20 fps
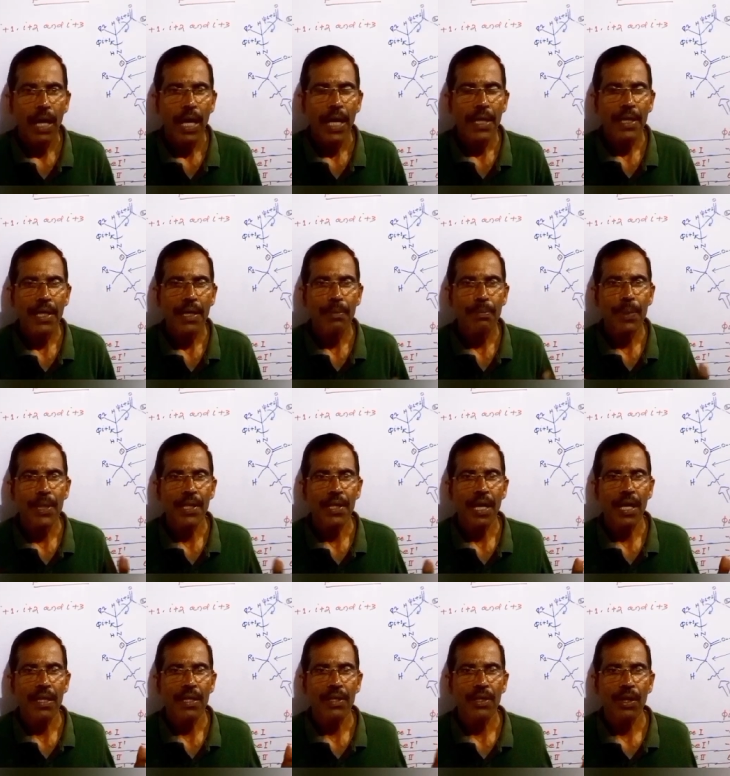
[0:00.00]
At a
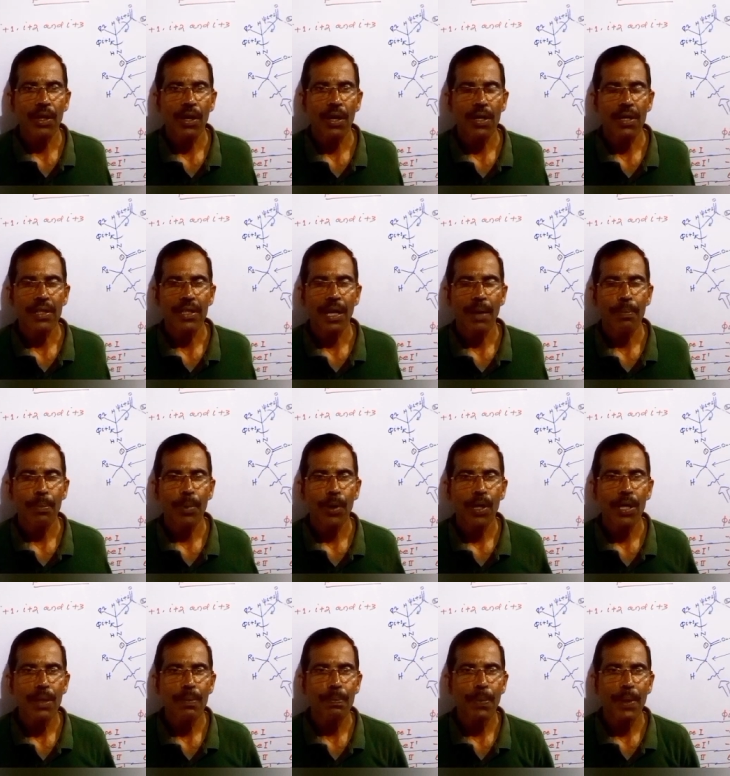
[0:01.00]
beta turn, the
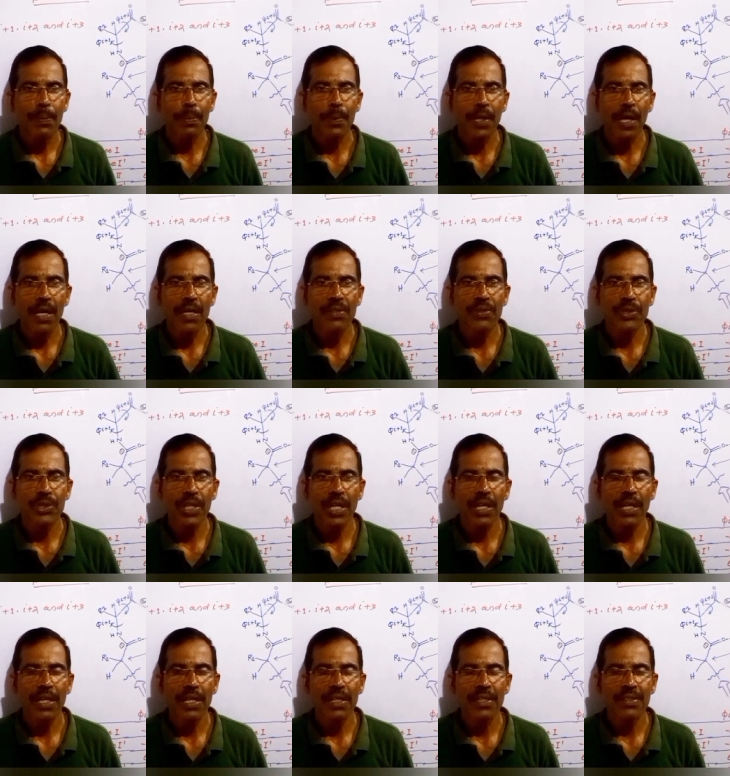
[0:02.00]
polypeptide
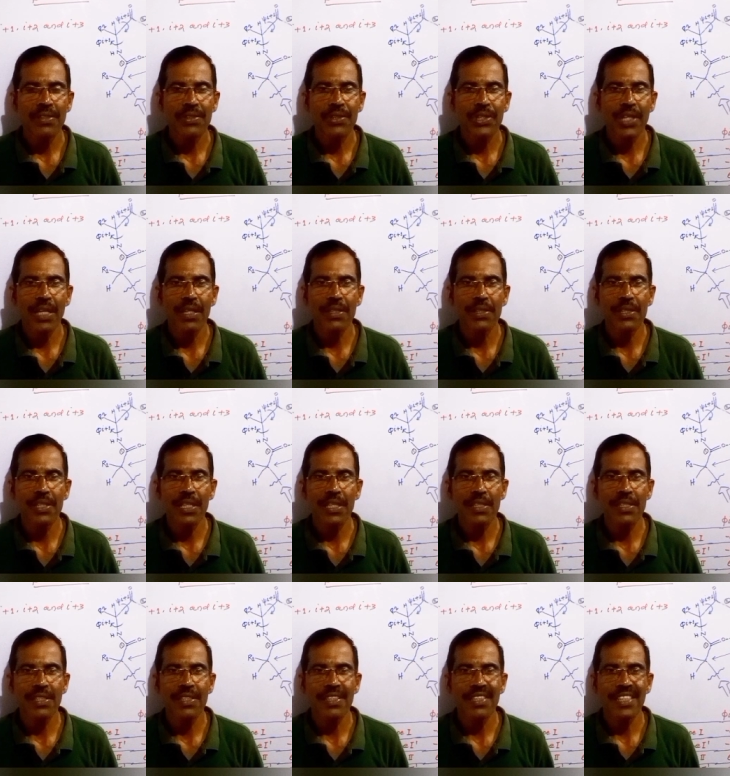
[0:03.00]
chain
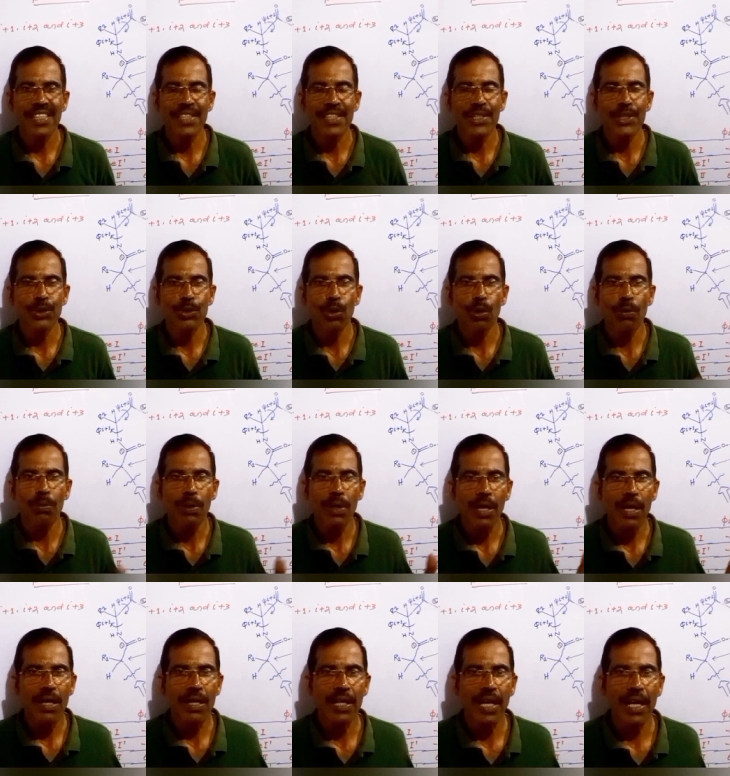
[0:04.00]
changes its
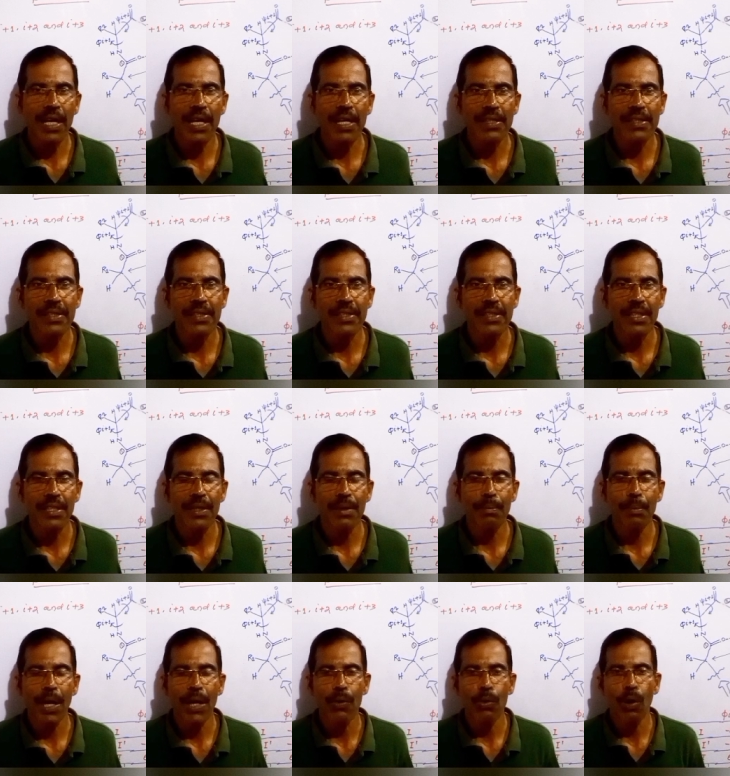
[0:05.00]
overall
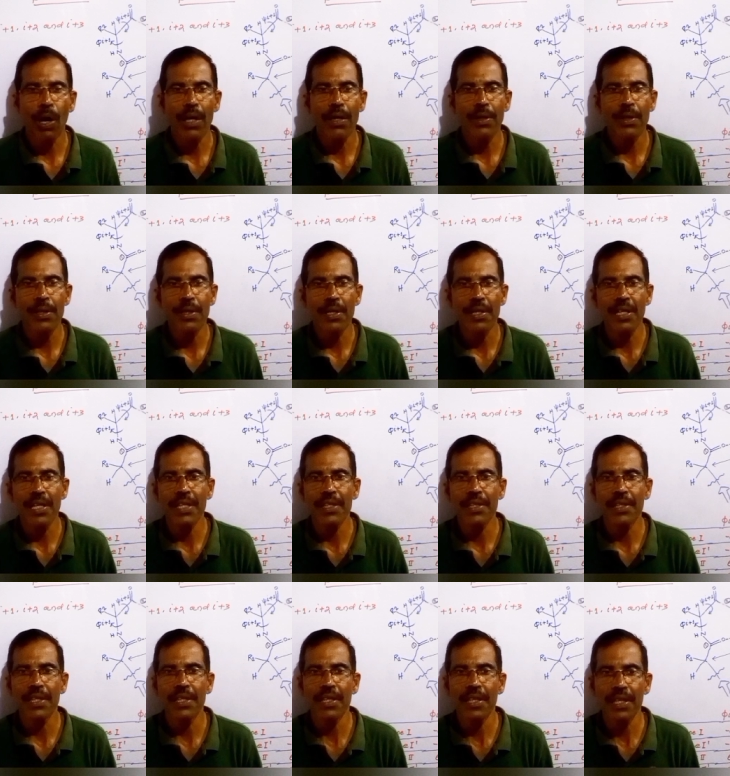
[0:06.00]
direction by
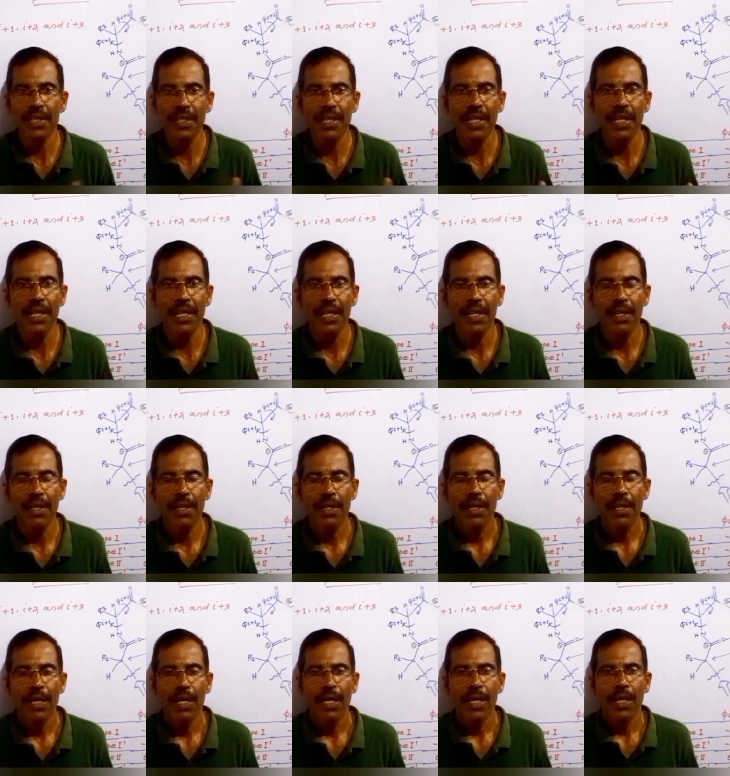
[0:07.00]
180 degrees,
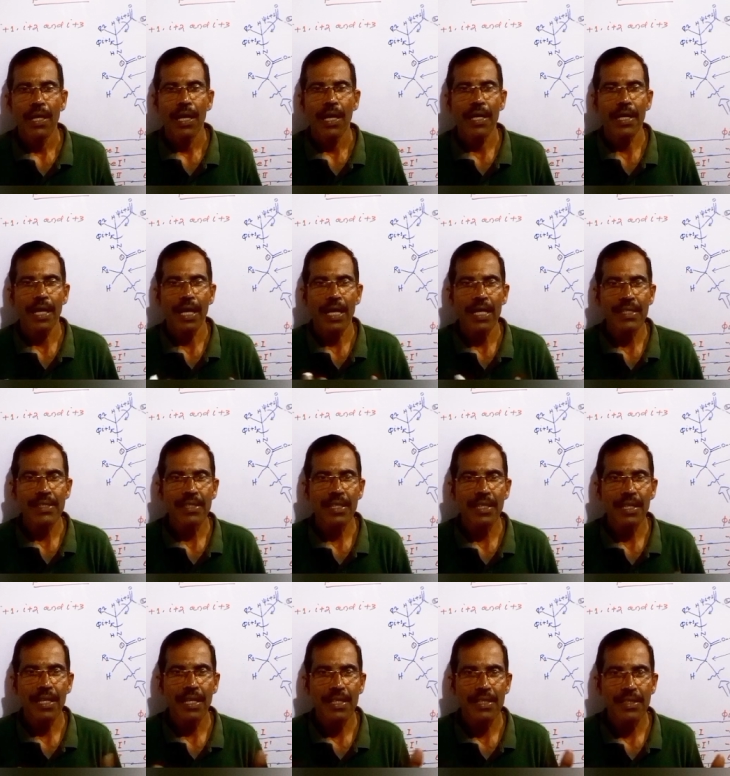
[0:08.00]
and as
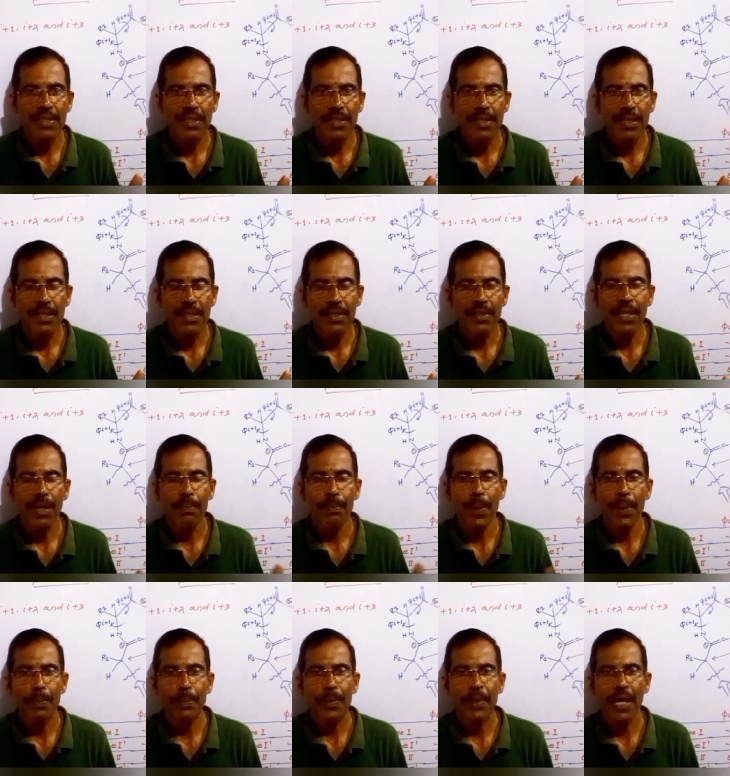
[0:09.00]
a result the
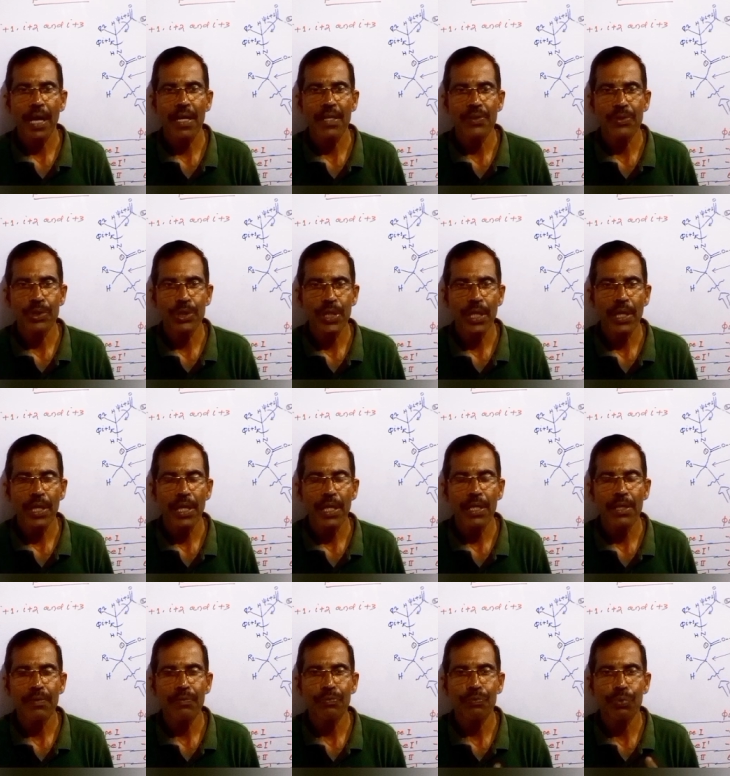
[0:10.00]
peptide
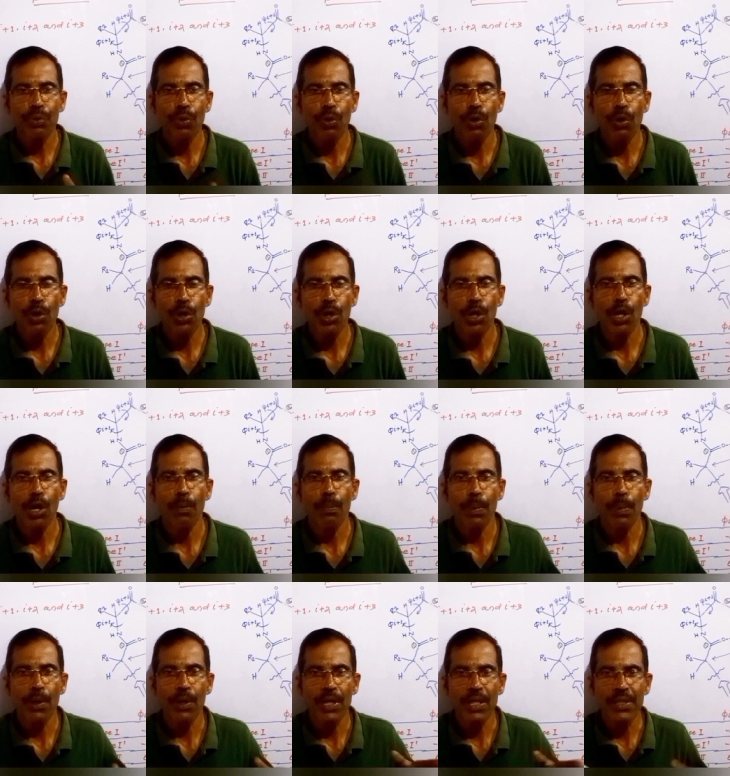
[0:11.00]
chain folds
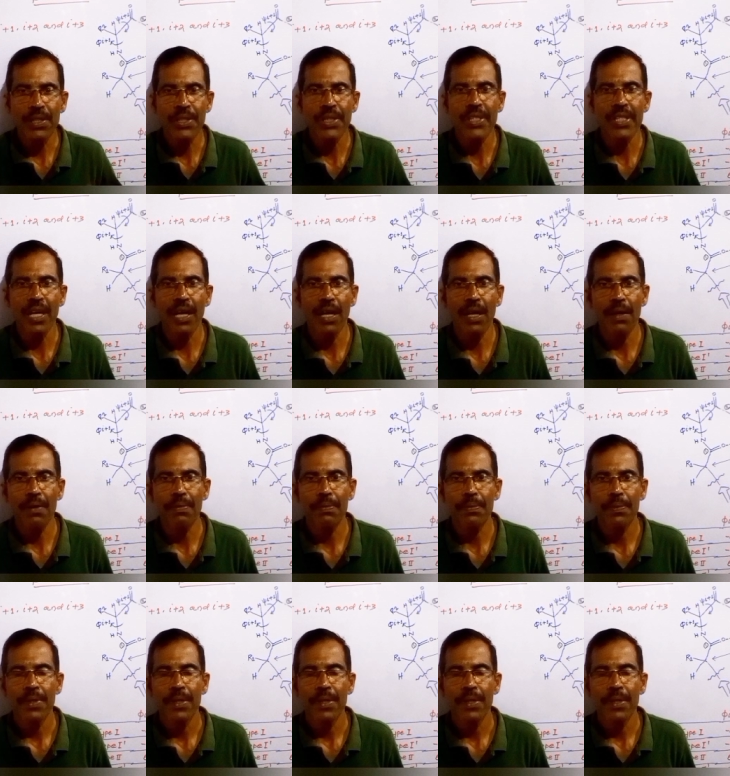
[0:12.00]
upon itself